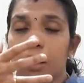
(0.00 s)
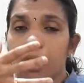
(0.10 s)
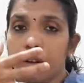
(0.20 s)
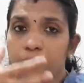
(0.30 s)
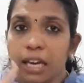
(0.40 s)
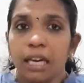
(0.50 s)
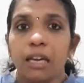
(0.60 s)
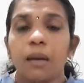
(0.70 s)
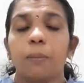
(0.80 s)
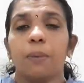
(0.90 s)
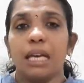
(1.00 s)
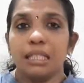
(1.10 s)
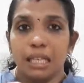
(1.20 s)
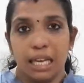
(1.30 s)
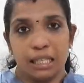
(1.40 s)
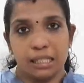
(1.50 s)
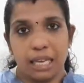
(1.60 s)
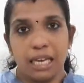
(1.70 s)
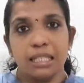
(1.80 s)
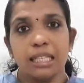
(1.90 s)
when the patient
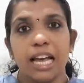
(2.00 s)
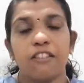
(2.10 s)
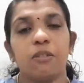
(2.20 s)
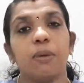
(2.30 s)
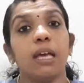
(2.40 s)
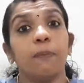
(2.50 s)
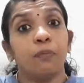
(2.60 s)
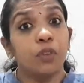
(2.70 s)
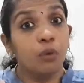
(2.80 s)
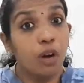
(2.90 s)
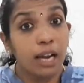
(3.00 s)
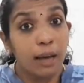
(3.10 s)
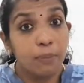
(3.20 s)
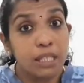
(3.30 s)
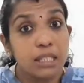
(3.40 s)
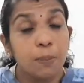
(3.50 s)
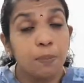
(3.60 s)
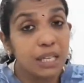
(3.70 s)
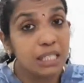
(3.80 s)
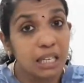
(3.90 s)
exhales, there will be, what happens? The
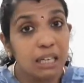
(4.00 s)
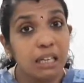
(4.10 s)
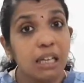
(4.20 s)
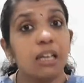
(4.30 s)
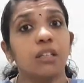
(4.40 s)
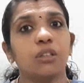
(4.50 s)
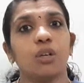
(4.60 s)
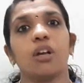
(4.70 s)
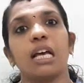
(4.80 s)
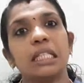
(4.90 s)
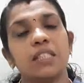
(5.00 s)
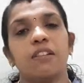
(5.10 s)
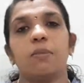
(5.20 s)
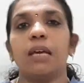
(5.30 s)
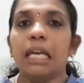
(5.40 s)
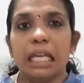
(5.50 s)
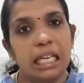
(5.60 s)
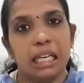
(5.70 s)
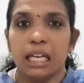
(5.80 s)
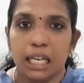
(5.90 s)
pressure in the thorax will be
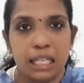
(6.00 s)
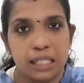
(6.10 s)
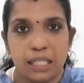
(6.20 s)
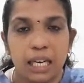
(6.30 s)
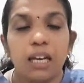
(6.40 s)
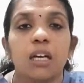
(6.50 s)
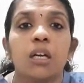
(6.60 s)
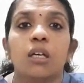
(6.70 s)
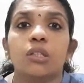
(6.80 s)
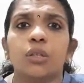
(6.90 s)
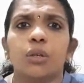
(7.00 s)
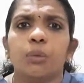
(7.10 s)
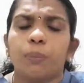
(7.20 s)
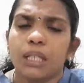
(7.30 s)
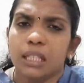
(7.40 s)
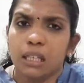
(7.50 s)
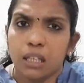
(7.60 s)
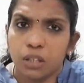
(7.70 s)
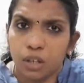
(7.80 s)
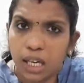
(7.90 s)
increased. So pressure in
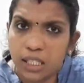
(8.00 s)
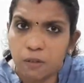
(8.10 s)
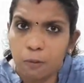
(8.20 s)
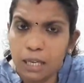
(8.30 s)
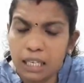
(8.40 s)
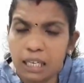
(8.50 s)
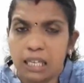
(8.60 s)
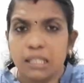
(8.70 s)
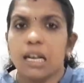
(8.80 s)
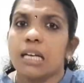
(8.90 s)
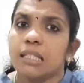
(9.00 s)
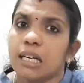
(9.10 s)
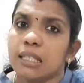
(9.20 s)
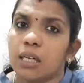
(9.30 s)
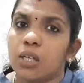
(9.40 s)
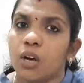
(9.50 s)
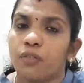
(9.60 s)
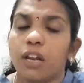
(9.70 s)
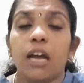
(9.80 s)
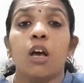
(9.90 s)
the thorax will be increased. As a result
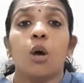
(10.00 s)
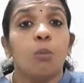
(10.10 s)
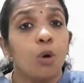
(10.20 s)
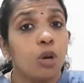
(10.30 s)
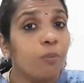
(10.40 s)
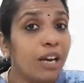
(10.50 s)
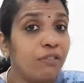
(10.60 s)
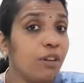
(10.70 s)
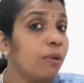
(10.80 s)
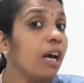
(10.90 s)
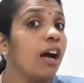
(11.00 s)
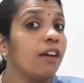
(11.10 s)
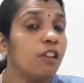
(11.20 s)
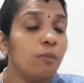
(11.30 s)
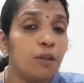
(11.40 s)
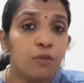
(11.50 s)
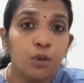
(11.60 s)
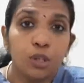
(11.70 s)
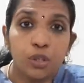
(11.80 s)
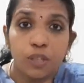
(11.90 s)
of that, more blood from the heart will be
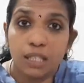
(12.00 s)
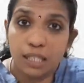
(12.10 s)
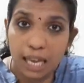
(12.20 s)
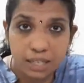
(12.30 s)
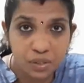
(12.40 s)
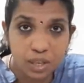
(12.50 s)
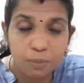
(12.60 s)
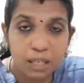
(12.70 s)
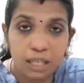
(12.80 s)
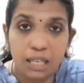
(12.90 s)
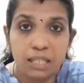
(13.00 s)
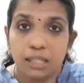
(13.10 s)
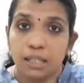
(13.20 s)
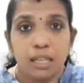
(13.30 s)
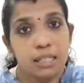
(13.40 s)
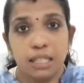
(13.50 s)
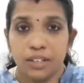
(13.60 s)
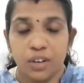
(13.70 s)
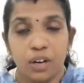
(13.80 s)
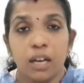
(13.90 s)
flowing towards the extremities, is
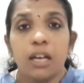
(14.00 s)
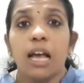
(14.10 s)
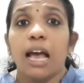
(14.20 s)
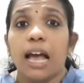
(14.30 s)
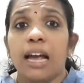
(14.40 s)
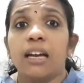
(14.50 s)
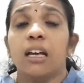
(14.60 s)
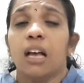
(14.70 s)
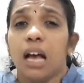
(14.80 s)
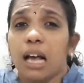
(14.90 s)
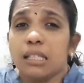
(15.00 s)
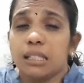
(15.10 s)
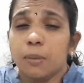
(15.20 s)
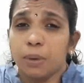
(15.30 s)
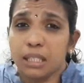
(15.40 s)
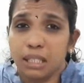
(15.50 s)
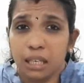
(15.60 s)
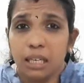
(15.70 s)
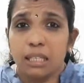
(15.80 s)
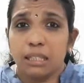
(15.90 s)
it not? And as the
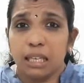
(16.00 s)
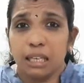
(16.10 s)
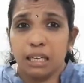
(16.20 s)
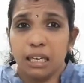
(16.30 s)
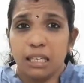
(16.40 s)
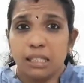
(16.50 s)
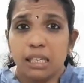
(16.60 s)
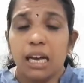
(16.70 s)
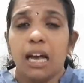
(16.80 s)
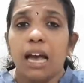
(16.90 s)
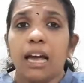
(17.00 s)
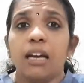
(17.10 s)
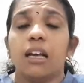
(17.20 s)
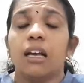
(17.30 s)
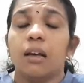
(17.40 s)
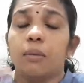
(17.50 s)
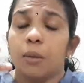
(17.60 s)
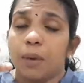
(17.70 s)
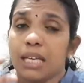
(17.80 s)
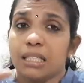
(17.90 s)
pressure is increased and
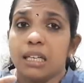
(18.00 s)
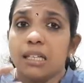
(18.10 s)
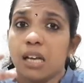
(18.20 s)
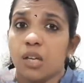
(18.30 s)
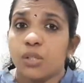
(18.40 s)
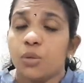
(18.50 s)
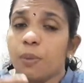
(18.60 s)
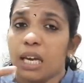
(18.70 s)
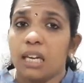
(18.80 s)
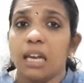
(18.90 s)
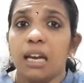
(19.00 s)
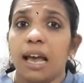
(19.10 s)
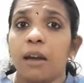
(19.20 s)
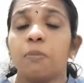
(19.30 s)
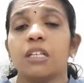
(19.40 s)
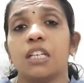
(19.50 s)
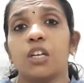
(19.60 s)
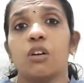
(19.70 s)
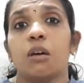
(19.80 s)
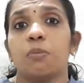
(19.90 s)
the patient is asked to maintain that
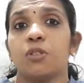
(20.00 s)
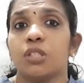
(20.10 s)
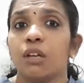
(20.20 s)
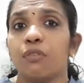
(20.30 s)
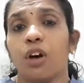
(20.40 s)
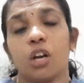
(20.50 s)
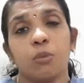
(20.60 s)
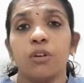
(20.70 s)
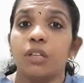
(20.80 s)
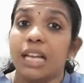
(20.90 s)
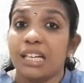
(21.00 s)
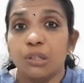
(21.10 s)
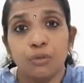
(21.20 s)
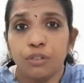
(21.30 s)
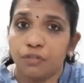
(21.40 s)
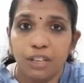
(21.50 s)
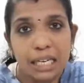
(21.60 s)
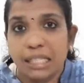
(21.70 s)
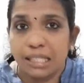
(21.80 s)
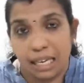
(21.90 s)
particular posture for about 10 to
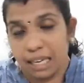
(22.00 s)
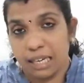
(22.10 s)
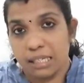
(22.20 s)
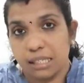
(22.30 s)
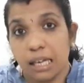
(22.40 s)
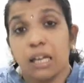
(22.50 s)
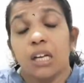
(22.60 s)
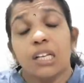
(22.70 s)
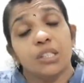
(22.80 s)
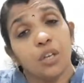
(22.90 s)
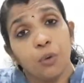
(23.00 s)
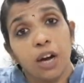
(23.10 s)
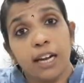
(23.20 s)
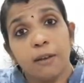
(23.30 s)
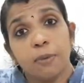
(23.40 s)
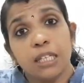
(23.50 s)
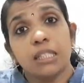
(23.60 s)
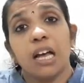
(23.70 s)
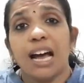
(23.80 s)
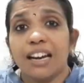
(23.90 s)
15 seconds. So what
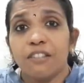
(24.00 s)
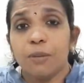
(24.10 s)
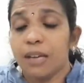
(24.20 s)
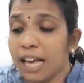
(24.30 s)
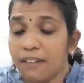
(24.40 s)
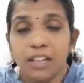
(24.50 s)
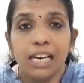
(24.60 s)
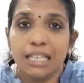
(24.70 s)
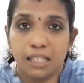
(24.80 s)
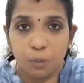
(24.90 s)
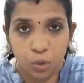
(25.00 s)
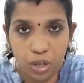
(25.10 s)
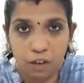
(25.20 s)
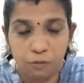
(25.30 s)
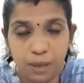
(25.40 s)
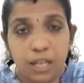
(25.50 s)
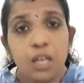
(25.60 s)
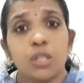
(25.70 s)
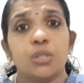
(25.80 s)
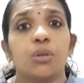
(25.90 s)
happens? Heart will be having less amount of blood.
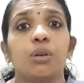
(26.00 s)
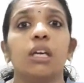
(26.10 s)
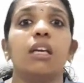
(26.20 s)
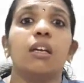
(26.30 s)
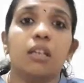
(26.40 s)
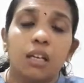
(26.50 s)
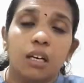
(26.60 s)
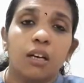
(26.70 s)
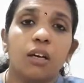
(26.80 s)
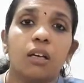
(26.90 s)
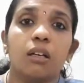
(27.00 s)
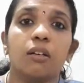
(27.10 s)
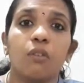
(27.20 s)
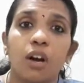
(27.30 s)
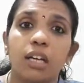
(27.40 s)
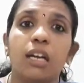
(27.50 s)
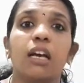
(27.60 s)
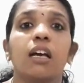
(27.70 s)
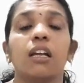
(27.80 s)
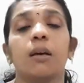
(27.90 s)
So in what
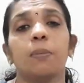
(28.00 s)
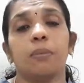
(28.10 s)
the